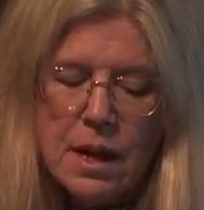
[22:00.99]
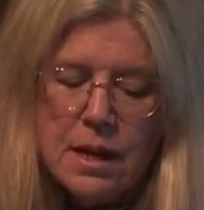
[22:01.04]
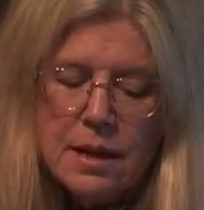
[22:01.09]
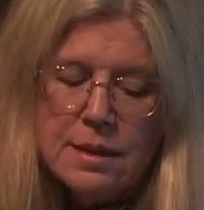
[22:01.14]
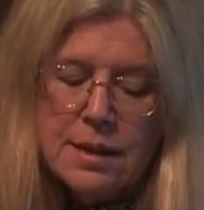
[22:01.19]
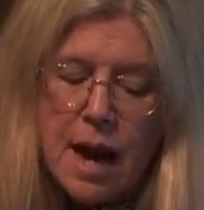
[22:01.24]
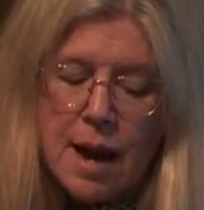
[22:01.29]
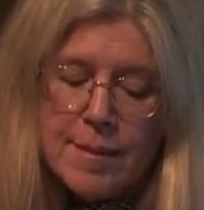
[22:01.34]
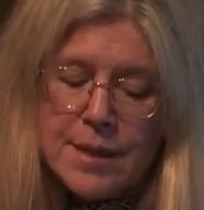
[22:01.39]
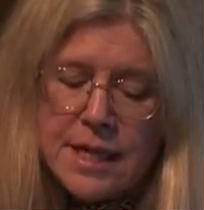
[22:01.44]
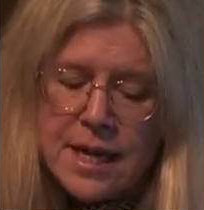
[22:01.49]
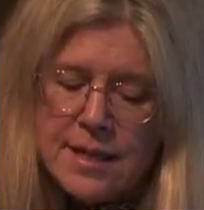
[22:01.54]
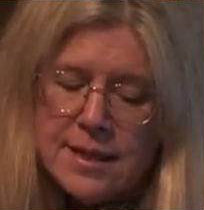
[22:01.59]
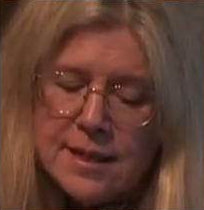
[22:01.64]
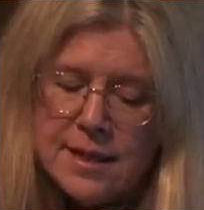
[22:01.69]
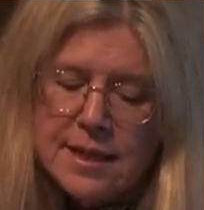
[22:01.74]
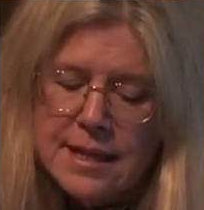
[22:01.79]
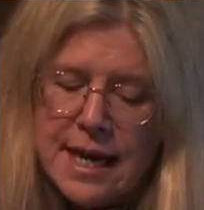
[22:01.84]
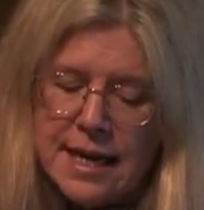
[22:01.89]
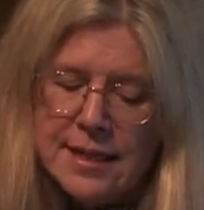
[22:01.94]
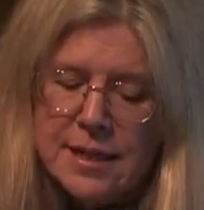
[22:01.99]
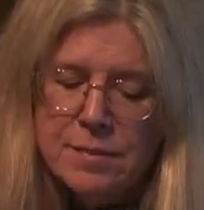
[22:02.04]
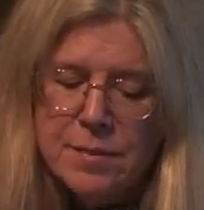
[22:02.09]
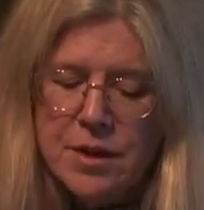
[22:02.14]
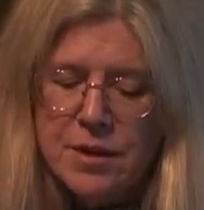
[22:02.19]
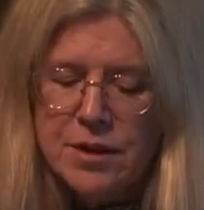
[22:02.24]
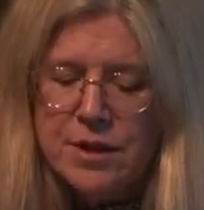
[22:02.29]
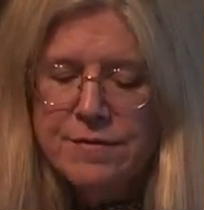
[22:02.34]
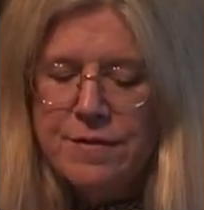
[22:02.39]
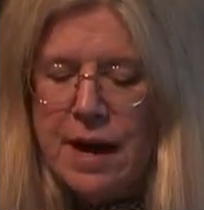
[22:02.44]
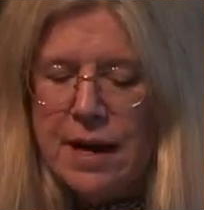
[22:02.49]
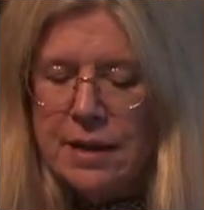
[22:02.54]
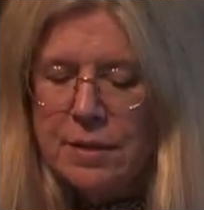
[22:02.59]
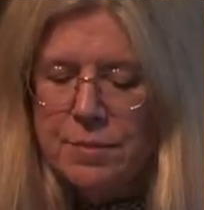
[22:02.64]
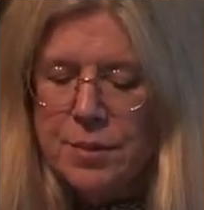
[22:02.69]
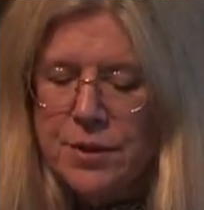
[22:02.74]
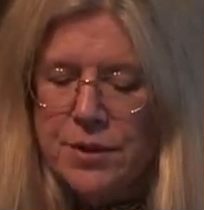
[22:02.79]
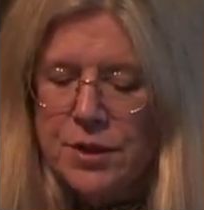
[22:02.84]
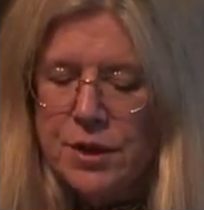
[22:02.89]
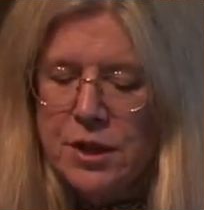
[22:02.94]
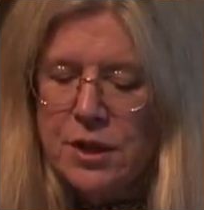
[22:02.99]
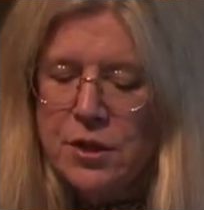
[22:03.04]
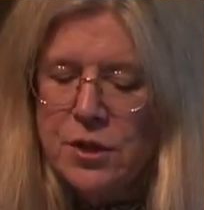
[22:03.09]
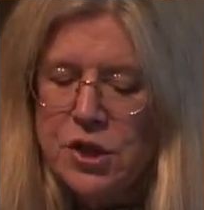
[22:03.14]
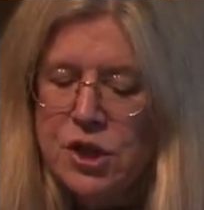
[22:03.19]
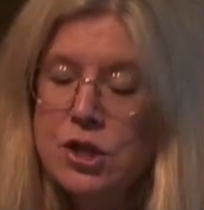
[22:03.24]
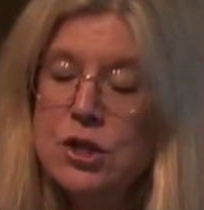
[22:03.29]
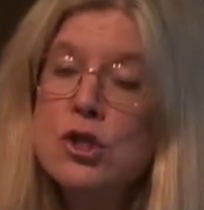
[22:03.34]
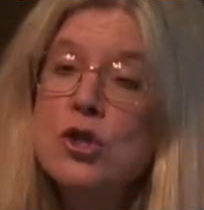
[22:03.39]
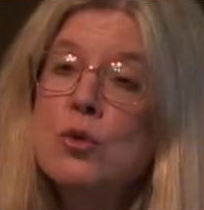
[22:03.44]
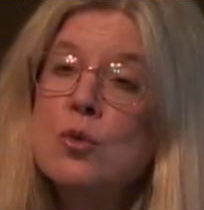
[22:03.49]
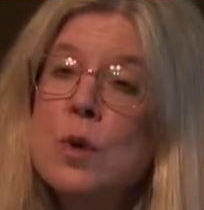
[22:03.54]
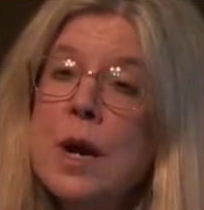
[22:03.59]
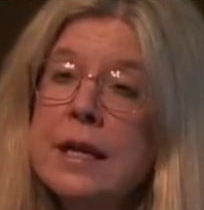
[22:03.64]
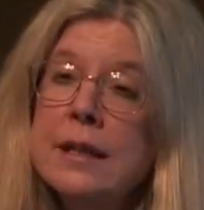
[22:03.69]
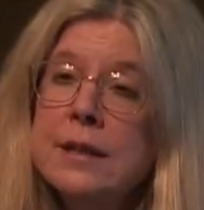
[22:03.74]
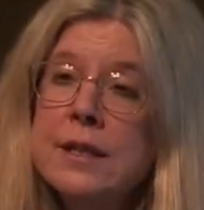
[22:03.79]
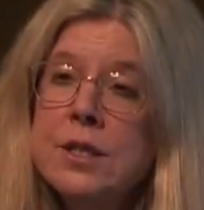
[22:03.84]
Nabhadas connects Mira's violent persecution directly